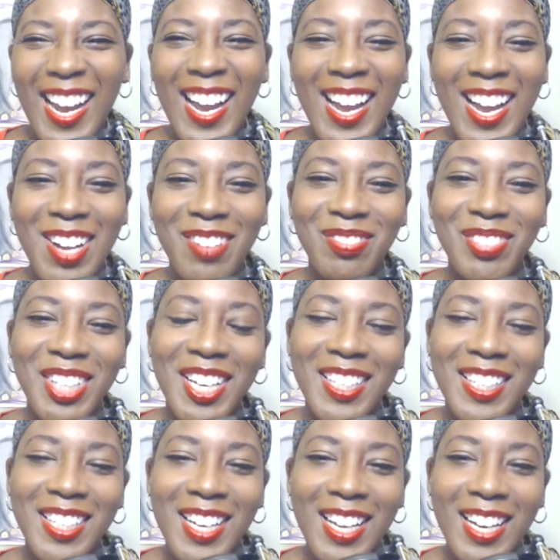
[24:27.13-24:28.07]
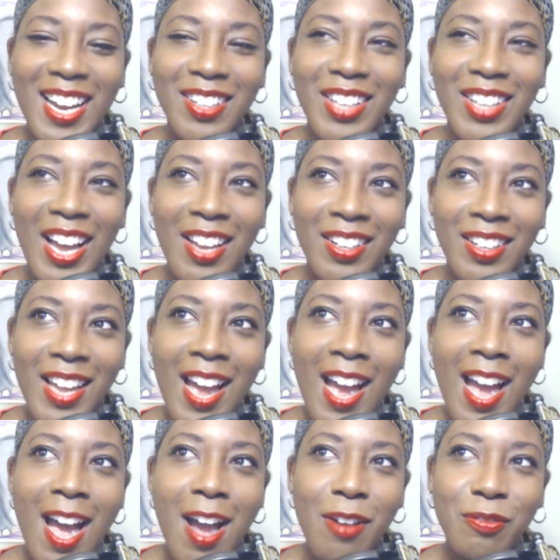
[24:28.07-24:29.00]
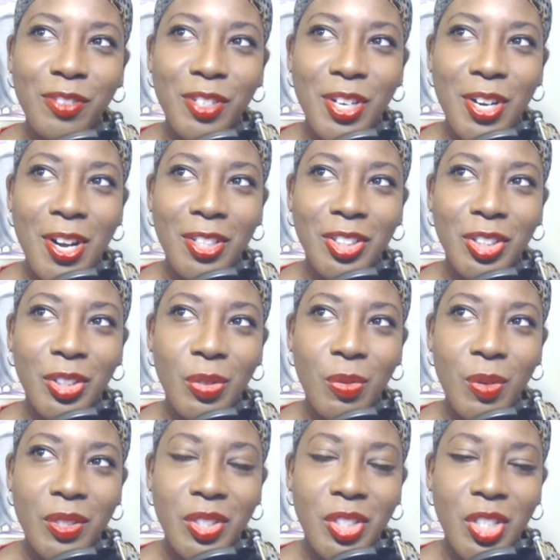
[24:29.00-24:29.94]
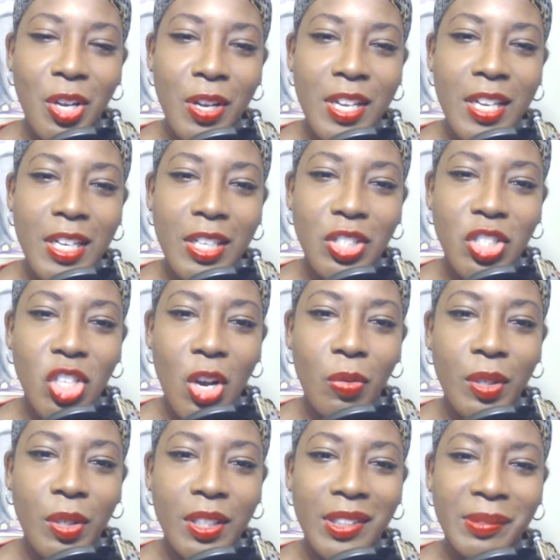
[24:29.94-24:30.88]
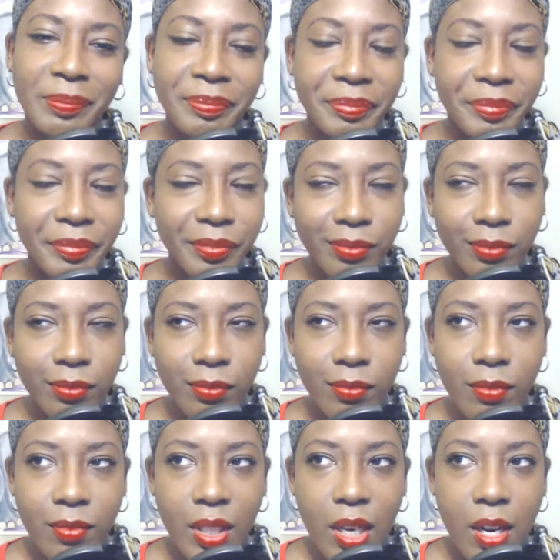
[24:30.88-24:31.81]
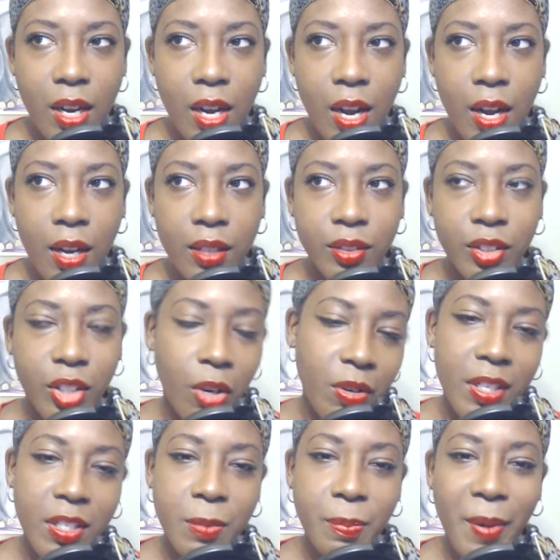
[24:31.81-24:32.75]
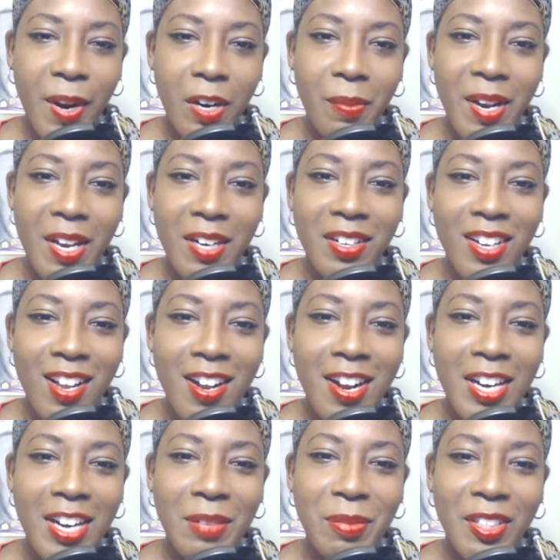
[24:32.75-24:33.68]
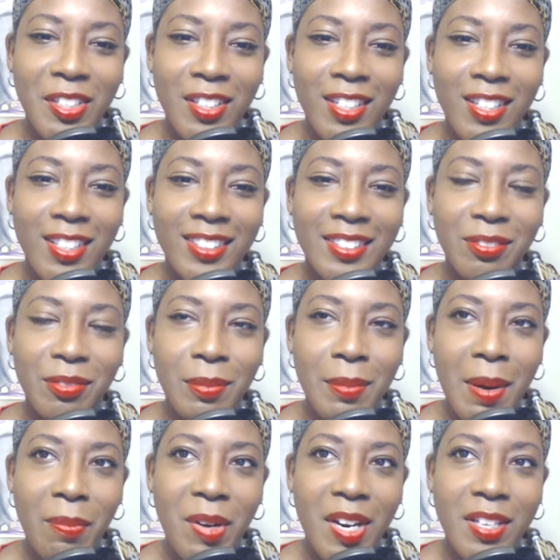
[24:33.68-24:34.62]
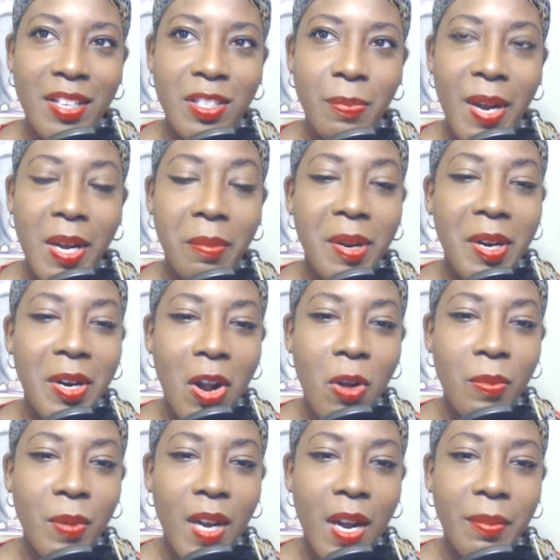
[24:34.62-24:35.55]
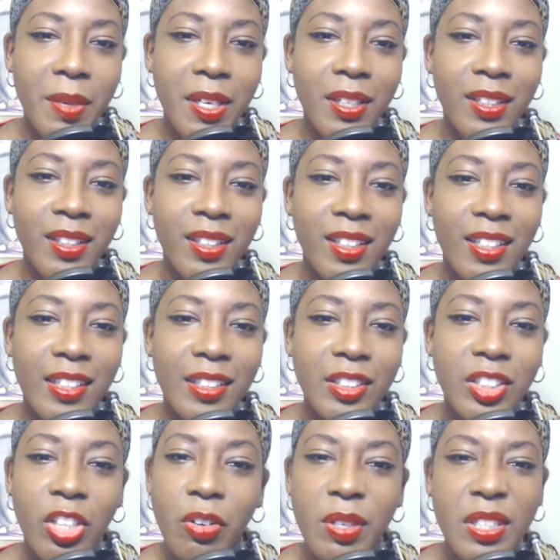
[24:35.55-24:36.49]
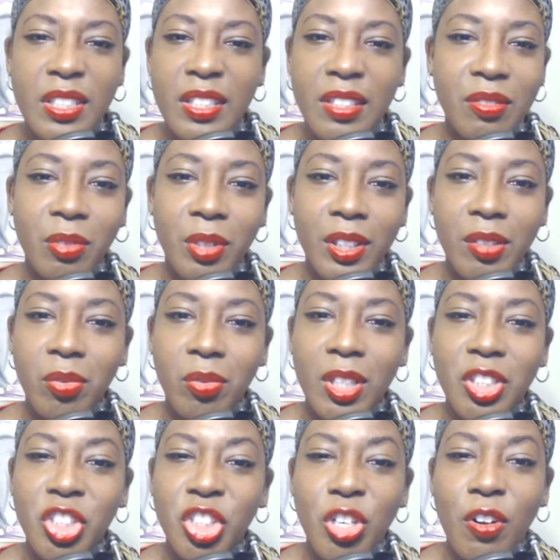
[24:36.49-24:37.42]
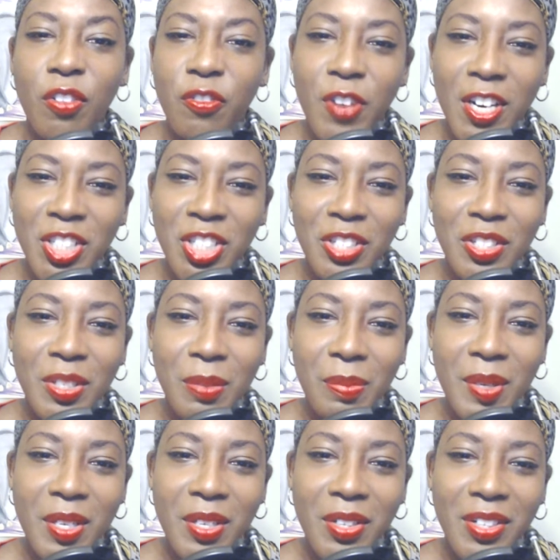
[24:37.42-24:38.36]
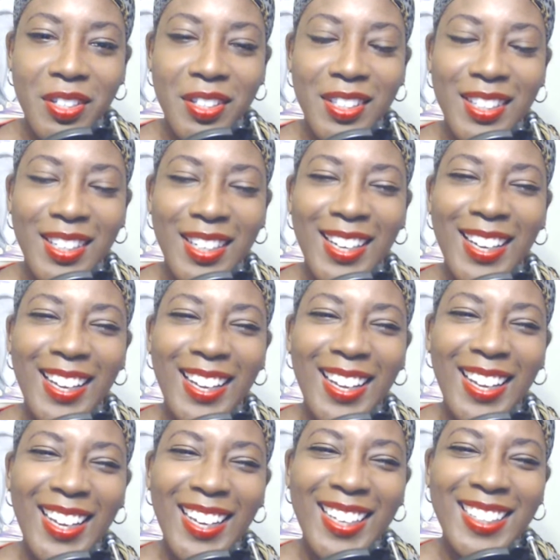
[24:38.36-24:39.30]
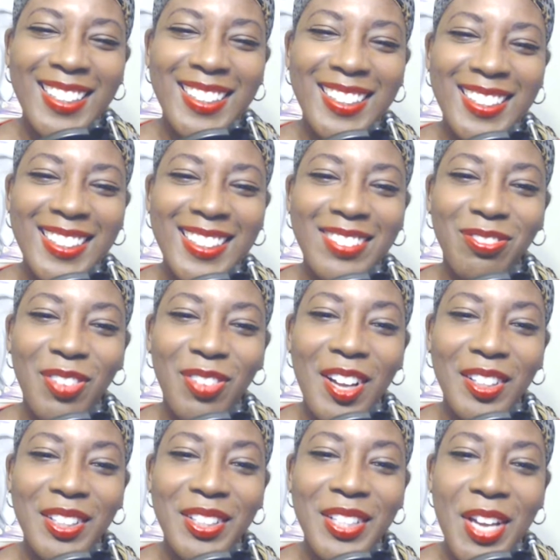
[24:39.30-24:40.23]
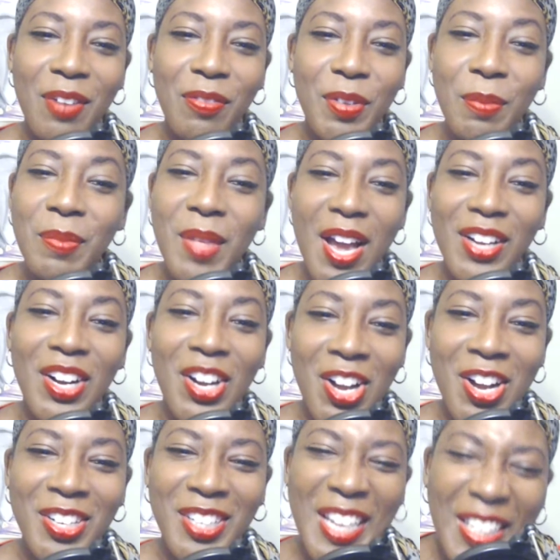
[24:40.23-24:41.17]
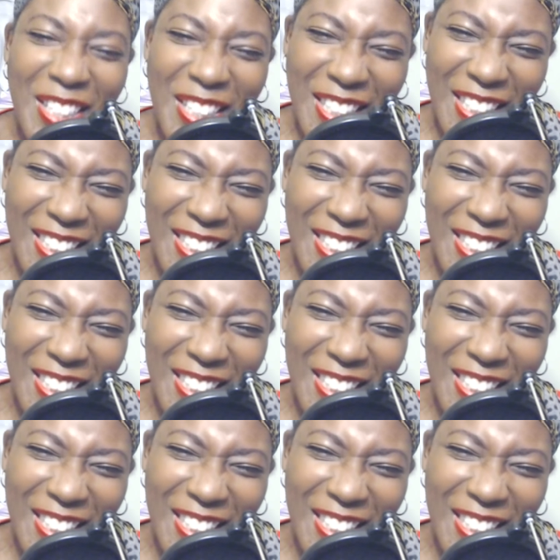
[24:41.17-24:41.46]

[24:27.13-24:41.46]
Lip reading: Oh man, and I laughed also when he and Tony and Spider-Man hugged, because remember in Spider-Man Homecoming, Tony didn't really want to show affection to Peter, and he finally gave him that hug